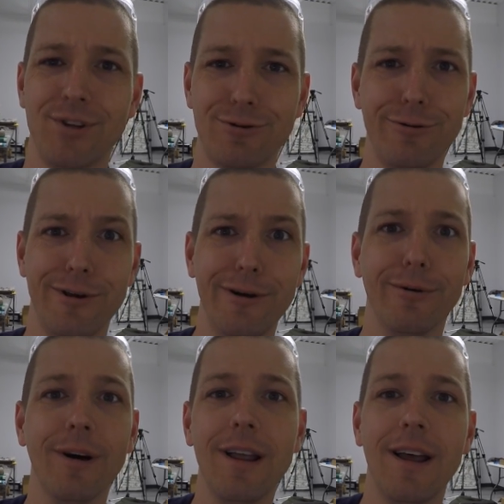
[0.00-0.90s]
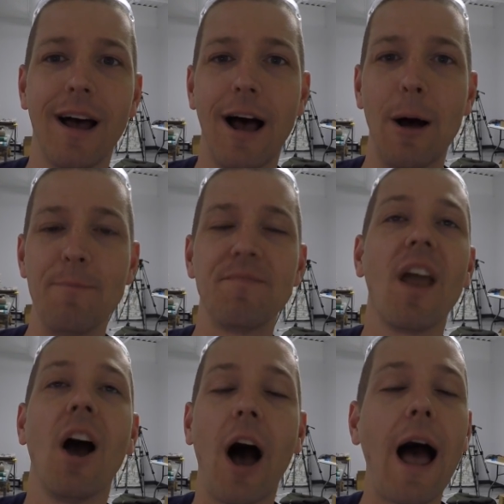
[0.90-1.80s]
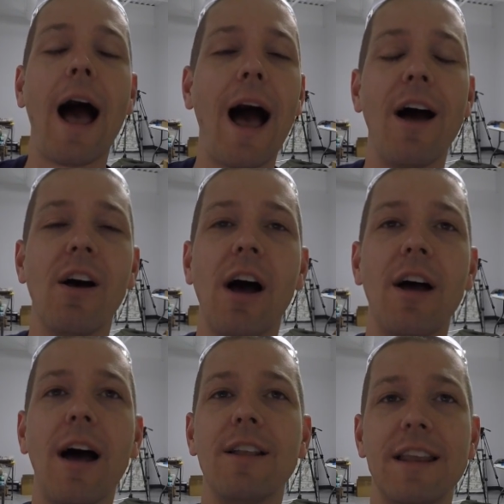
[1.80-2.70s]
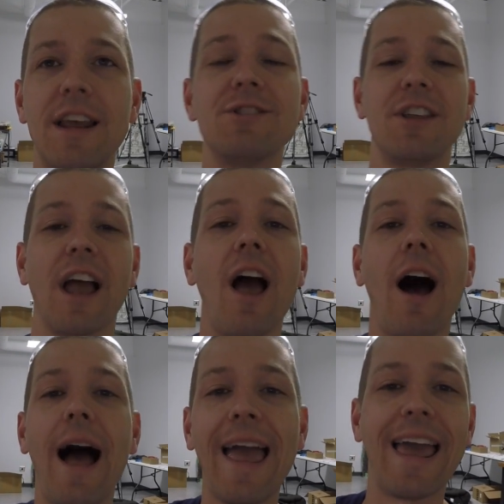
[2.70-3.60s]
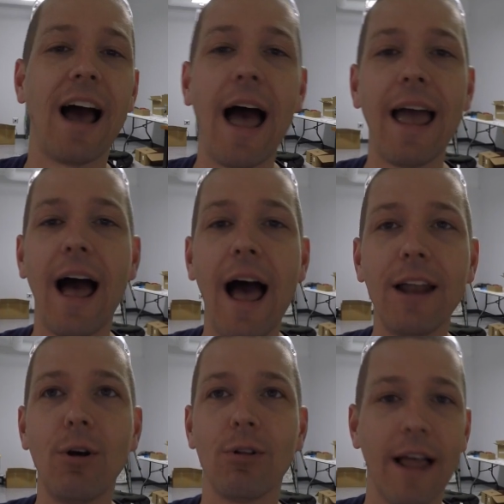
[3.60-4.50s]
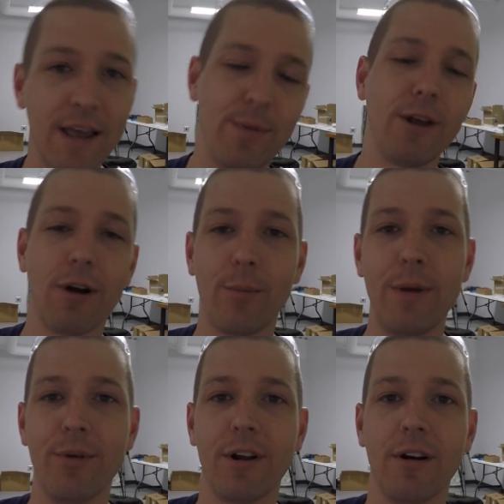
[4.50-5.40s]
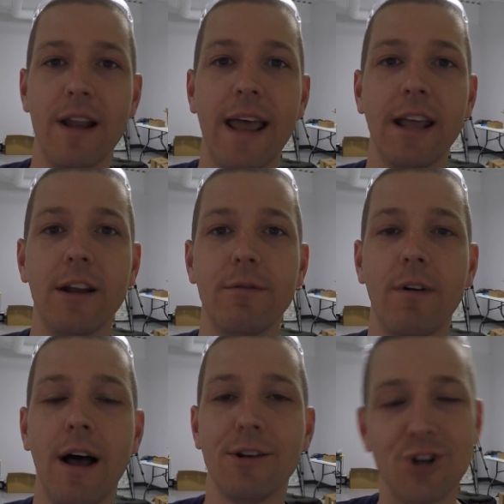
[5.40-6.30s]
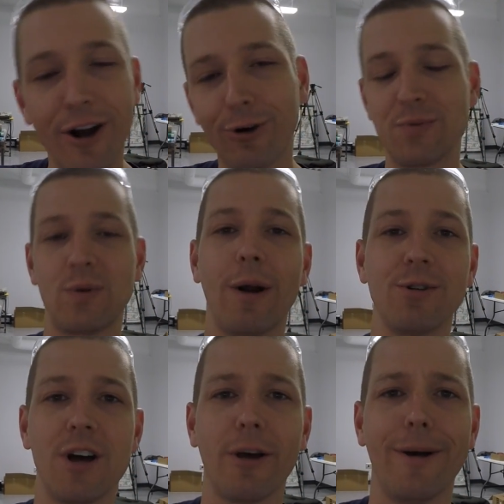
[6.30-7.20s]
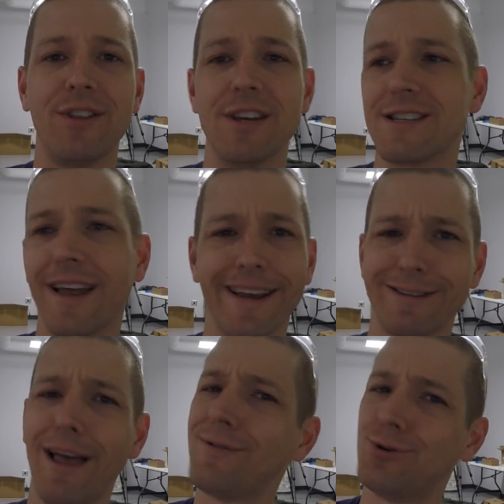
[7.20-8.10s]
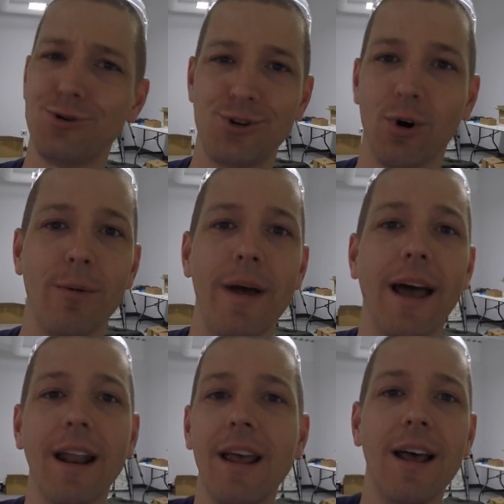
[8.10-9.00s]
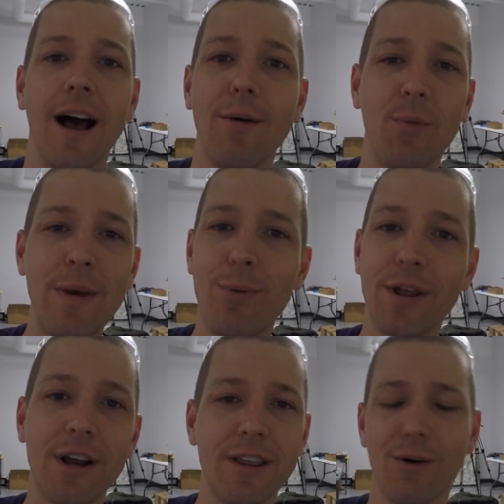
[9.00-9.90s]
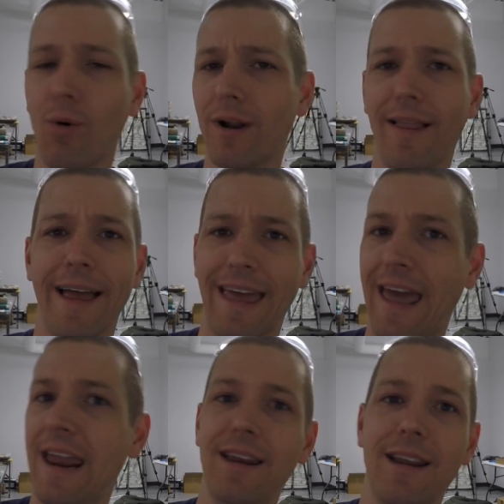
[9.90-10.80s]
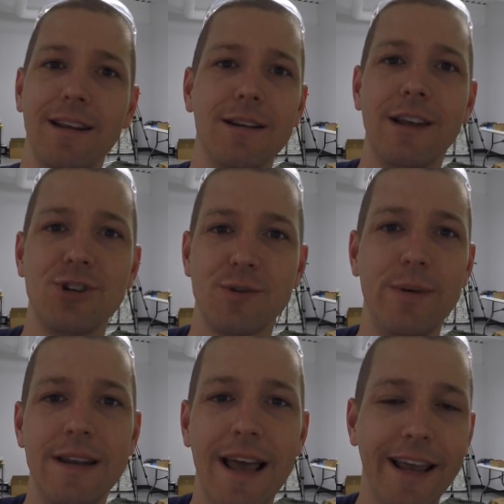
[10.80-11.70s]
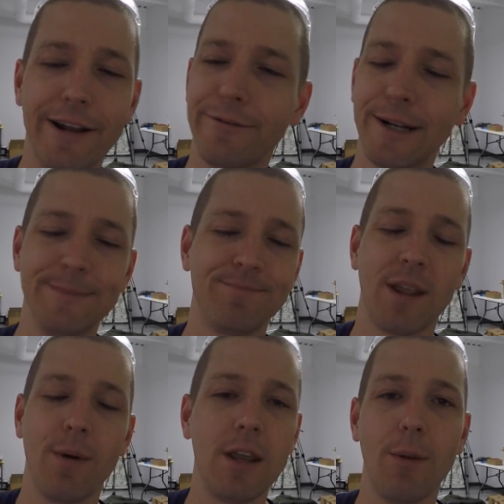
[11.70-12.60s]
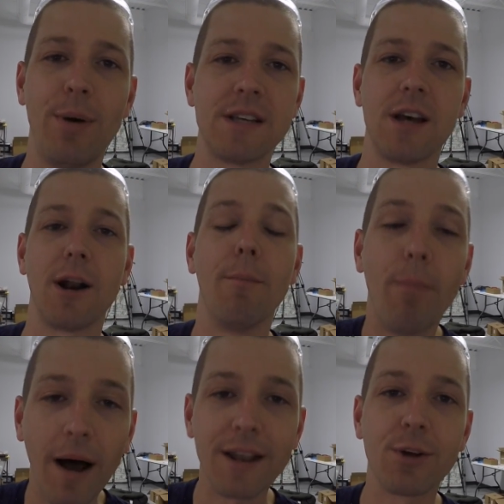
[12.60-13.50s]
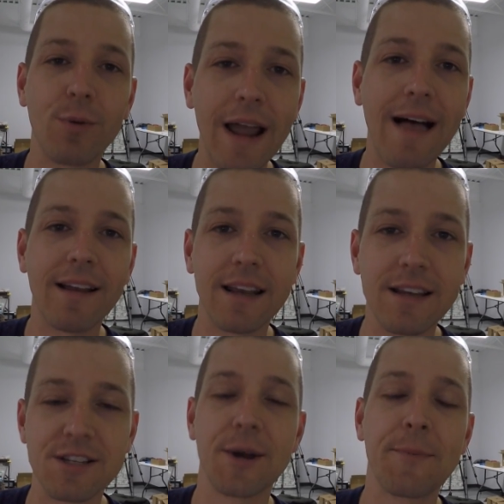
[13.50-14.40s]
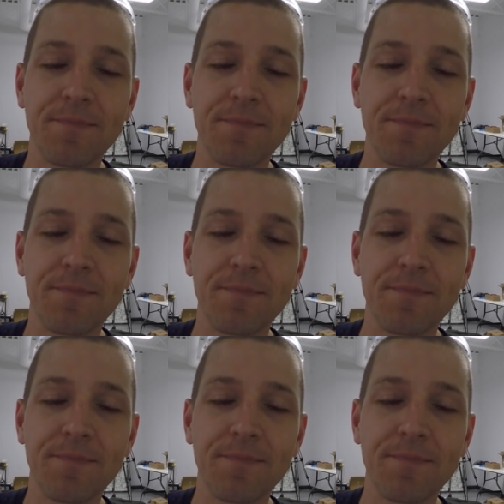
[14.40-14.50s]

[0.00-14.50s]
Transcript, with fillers: "Screw you." Um, here's the thing. I, I, I don't like being around people that are negative. Uh, John Grimsmo and I were talking about this. Like, life's too short, man. Uh, the people out there that want to like hate and, and just be negative, you know piss on them. But the reality is,